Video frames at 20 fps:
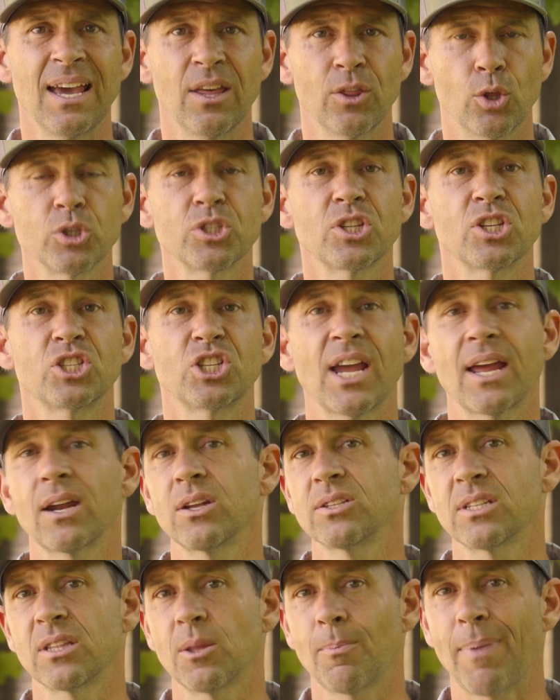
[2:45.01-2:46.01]
Those are the
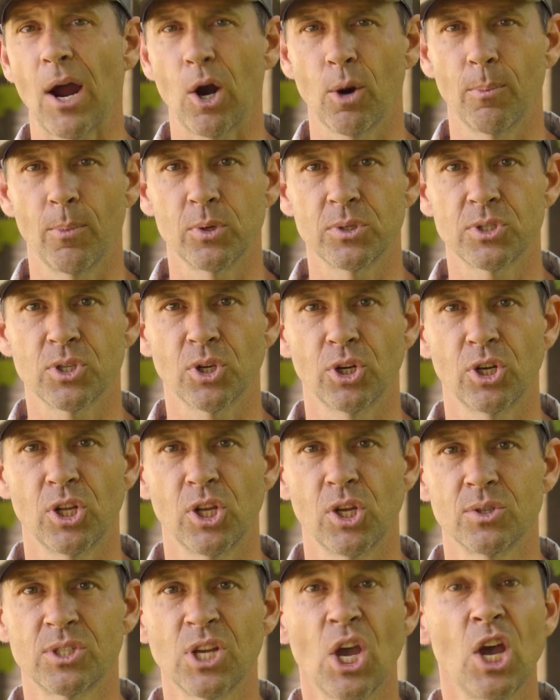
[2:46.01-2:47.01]
channels that the power boats are going
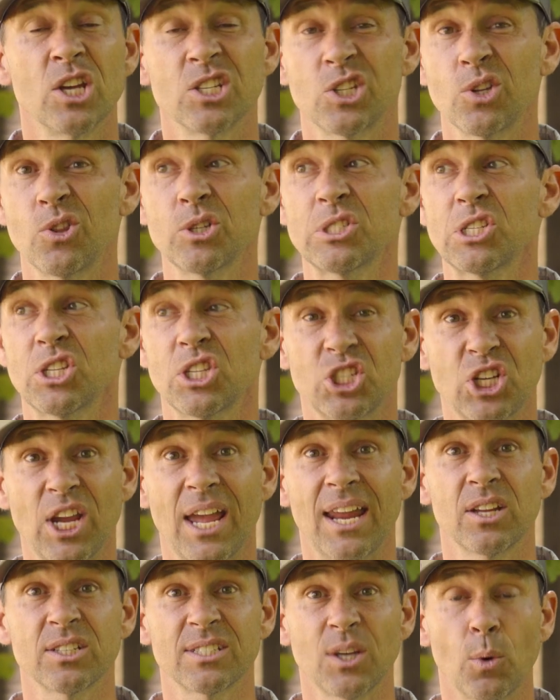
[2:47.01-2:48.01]
to use. So those are the
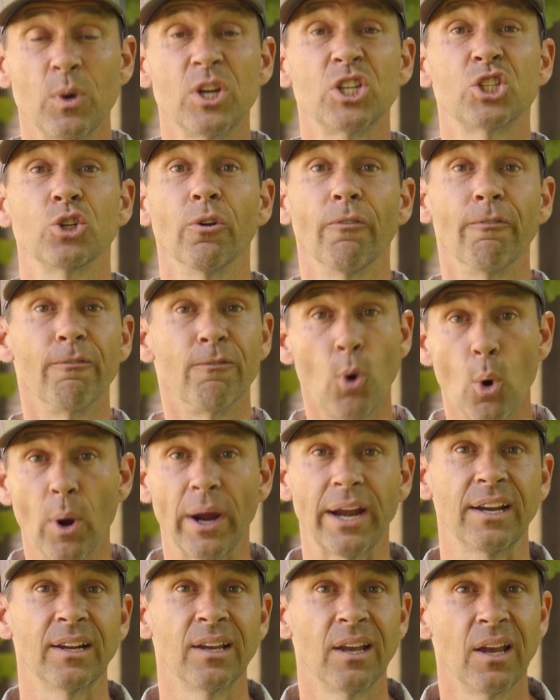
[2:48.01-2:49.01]
channels that we should
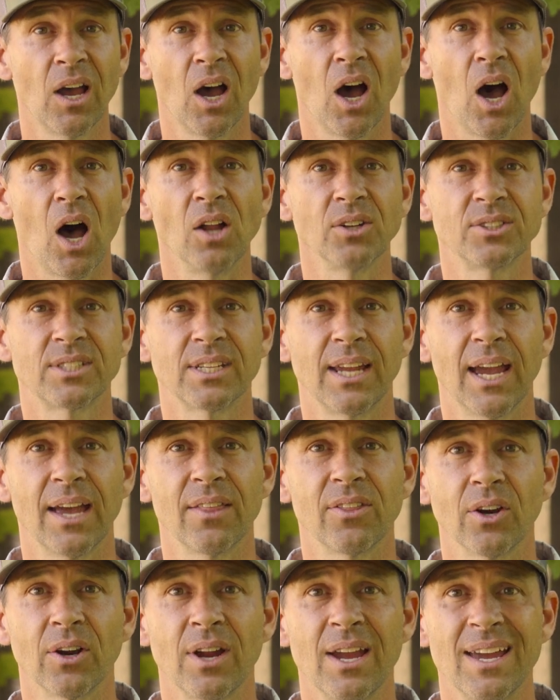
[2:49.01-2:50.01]
avoid
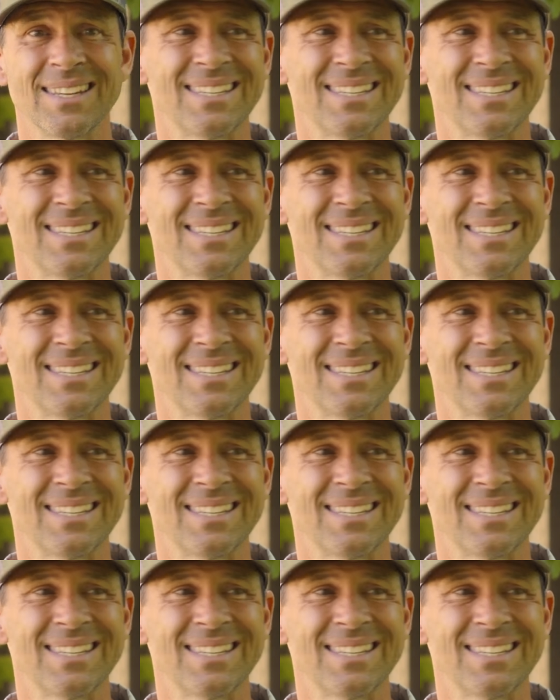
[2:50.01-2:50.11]
altogether.